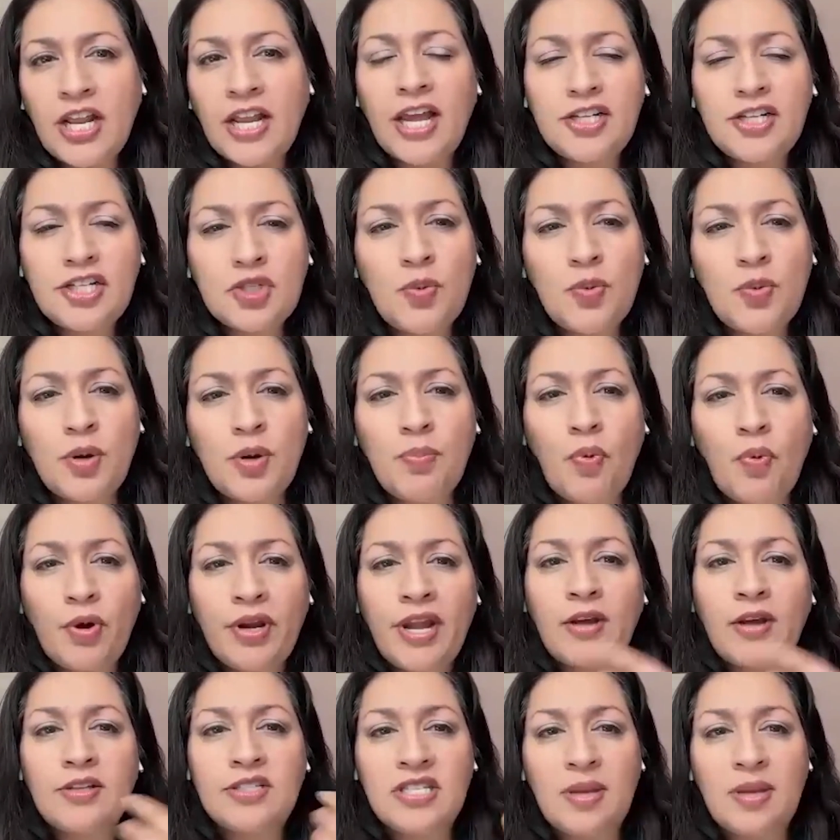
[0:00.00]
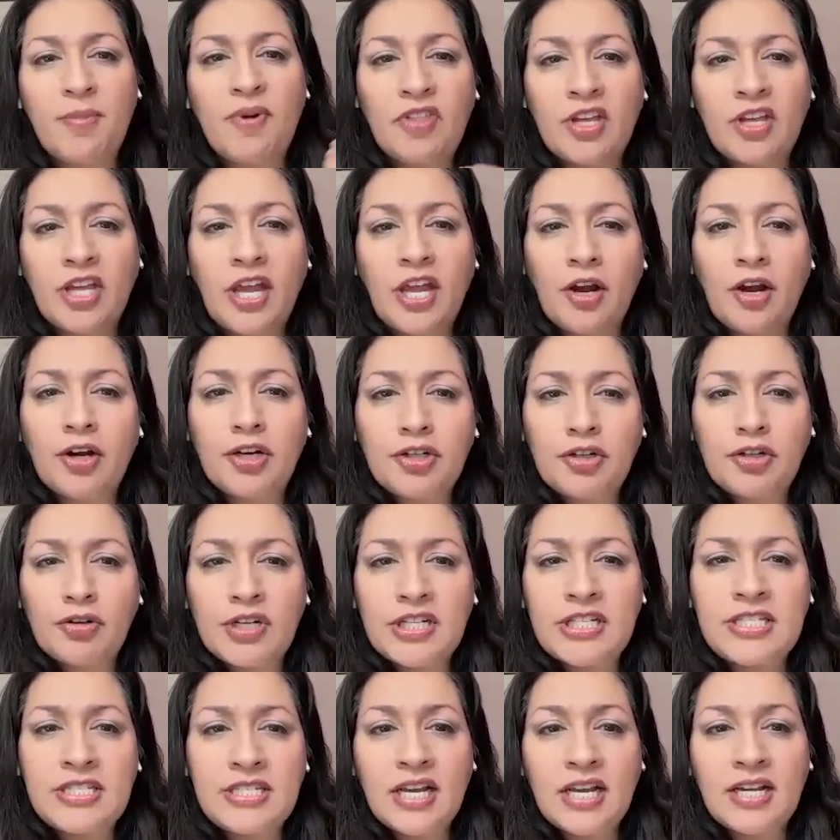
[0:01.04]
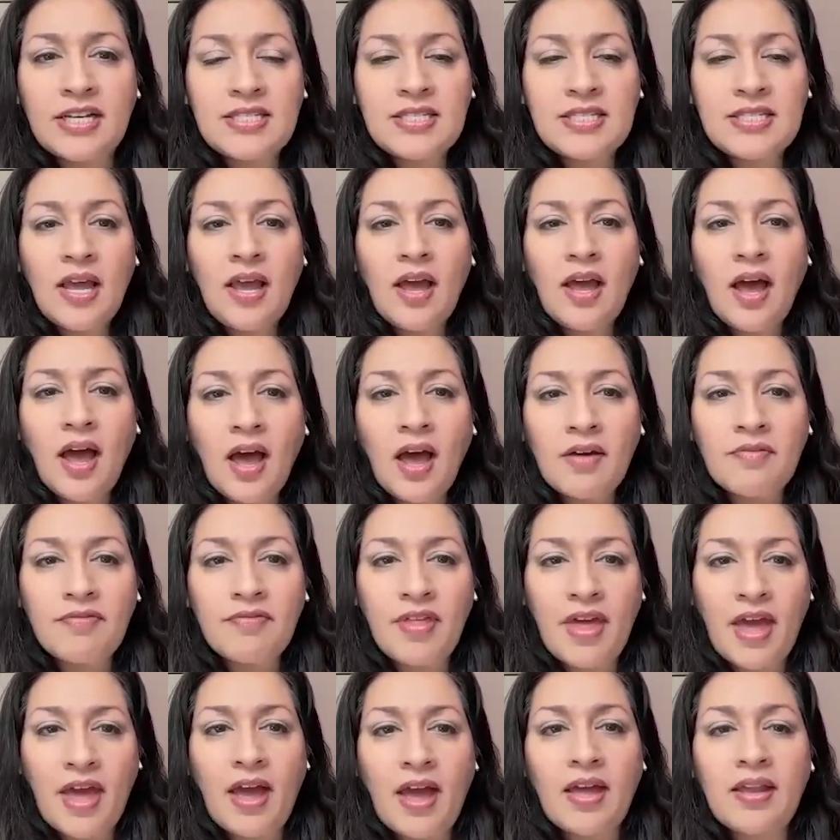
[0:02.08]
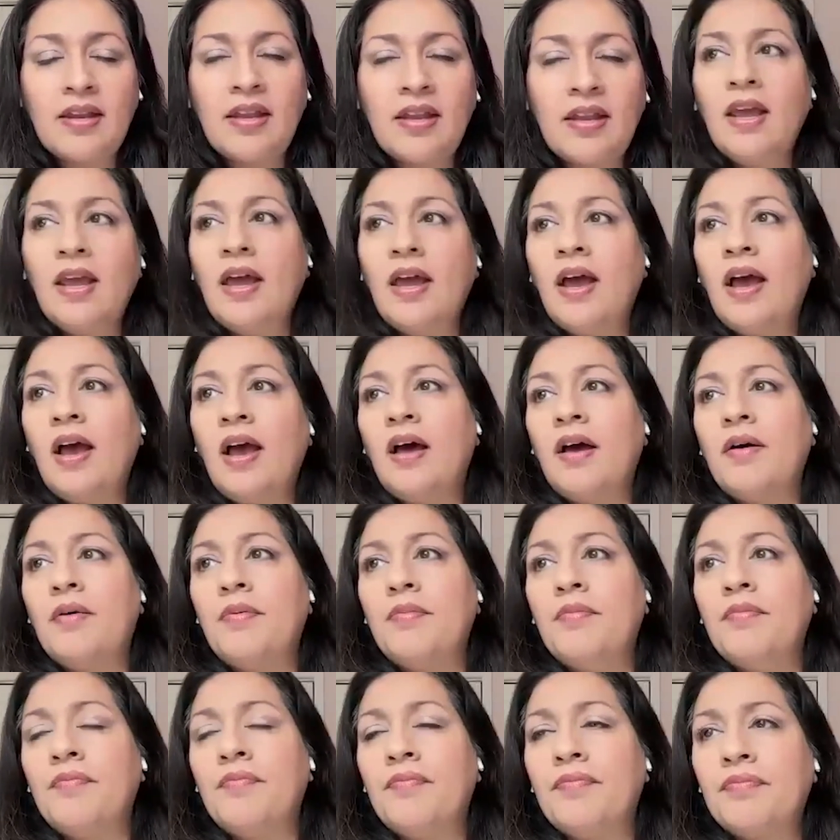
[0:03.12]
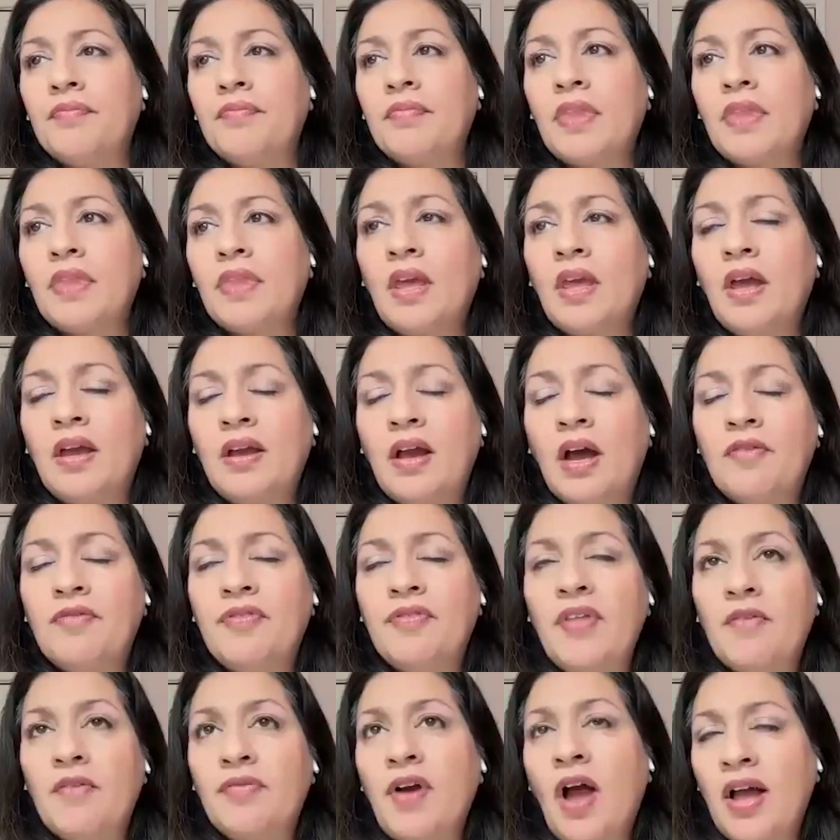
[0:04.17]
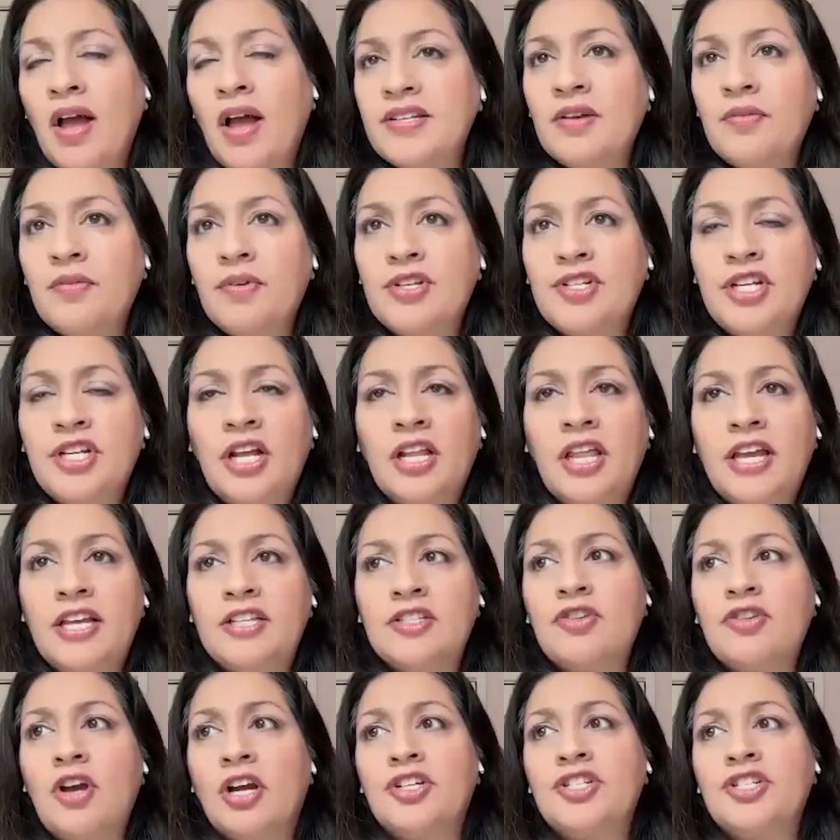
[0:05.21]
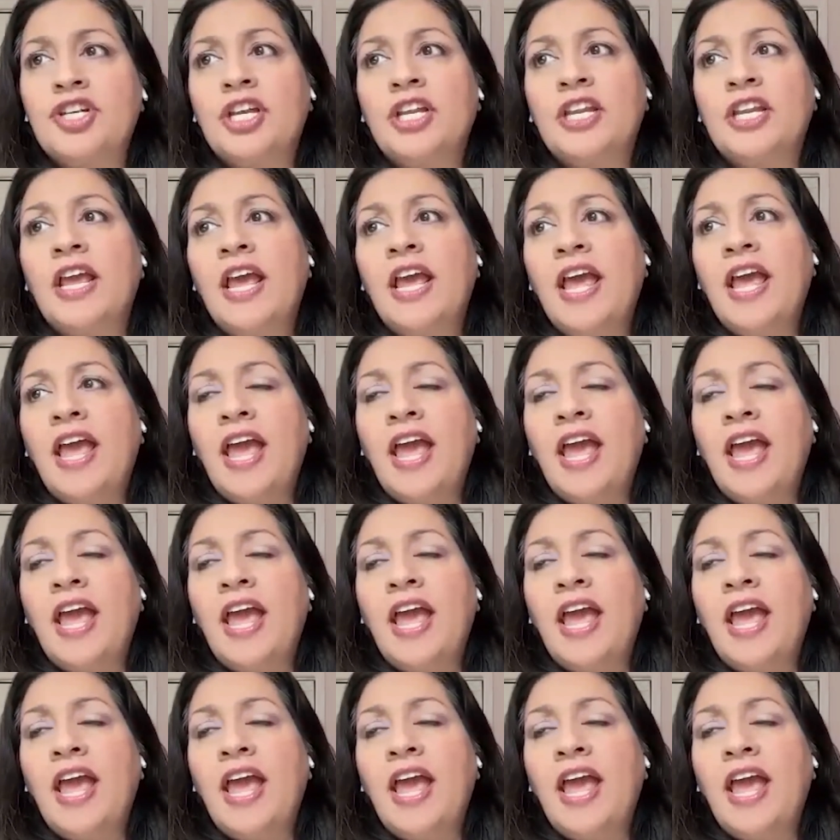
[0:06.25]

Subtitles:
And I just want to point out some of the characteristics of that, of content-rich ELA instruction.